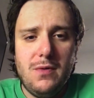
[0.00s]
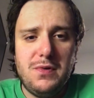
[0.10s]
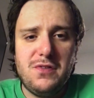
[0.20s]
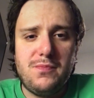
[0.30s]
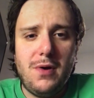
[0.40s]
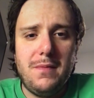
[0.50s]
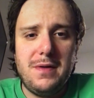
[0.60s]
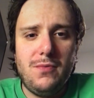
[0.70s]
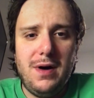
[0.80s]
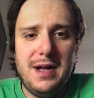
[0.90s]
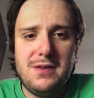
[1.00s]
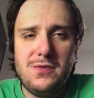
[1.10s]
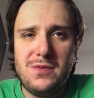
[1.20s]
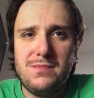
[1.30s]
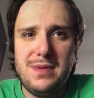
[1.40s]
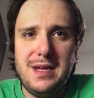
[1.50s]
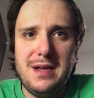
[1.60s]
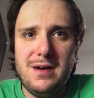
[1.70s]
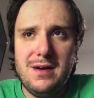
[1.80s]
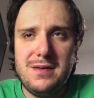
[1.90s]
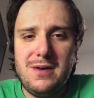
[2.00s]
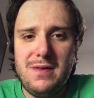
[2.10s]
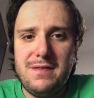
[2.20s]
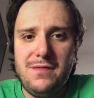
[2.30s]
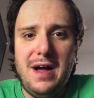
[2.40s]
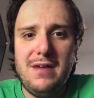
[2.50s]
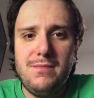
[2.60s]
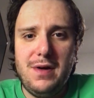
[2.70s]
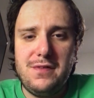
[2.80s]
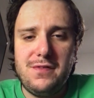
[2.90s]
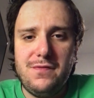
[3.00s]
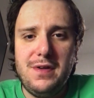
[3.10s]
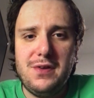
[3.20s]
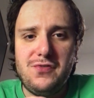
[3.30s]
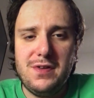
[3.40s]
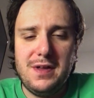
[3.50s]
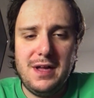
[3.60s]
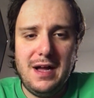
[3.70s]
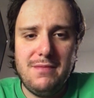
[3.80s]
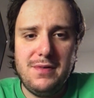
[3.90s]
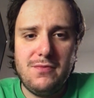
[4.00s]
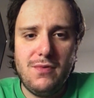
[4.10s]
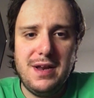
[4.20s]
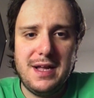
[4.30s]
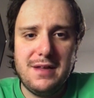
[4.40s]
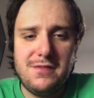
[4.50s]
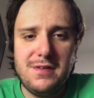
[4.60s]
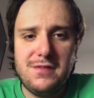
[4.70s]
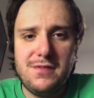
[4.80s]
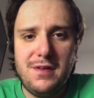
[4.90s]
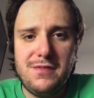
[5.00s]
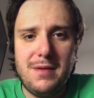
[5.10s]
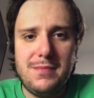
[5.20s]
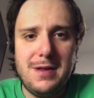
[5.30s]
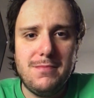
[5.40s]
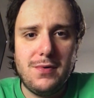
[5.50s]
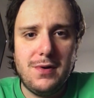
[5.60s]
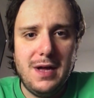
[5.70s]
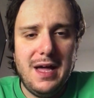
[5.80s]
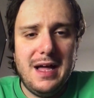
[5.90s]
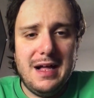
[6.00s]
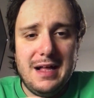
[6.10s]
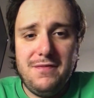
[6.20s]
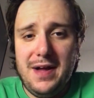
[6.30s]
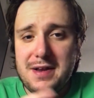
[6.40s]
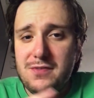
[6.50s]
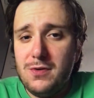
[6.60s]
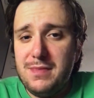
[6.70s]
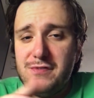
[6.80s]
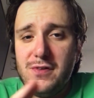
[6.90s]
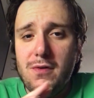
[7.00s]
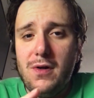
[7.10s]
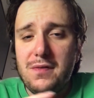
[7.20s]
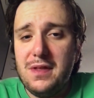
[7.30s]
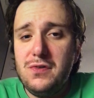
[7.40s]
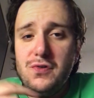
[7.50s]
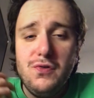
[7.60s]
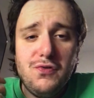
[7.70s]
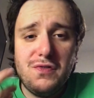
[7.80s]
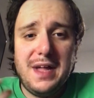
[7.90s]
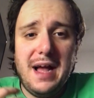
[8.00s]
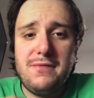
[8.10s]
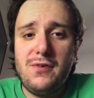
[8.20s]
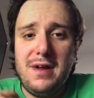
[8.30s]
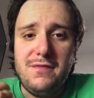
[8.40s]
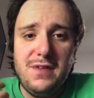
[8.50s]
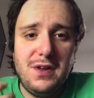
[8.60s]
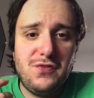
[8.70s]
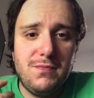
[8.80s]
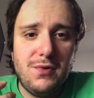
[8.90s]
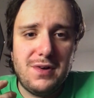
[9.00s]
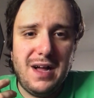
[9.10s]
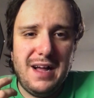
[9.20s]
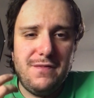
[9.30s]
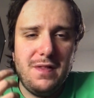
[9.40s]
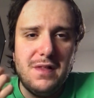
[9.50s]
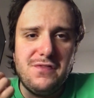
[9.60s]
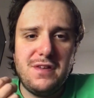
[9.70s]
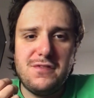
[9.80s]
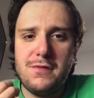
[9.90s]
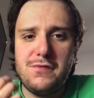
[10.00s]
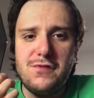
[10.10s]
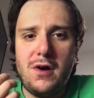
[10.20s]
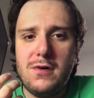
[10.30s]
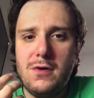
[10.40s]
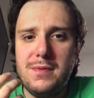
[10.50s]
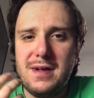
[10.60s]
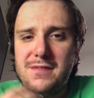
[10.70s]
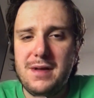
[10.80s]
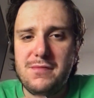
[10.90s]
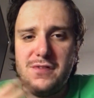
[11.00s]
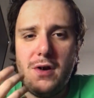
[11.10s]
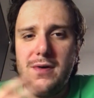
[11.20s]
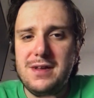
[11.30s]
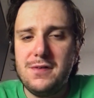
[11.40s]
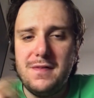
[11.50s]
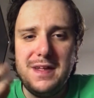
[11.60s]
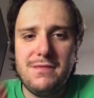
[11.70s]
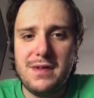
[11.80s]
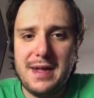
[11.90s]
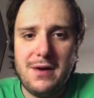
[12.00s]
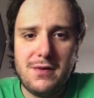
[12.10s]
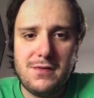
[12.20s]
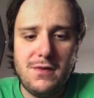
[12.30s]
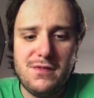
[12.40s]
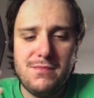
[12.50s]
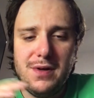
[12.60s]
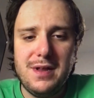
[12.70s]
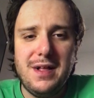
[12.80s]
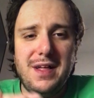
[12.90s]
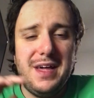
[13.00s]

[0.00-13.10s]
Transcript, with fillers: which is probably why it took me uh, nearly five months to finish it. I've been reading it since September. In fact, it took me so long that usually after I finish a book, I feel a sense of sorrow because I'm sorry to leave the characters, but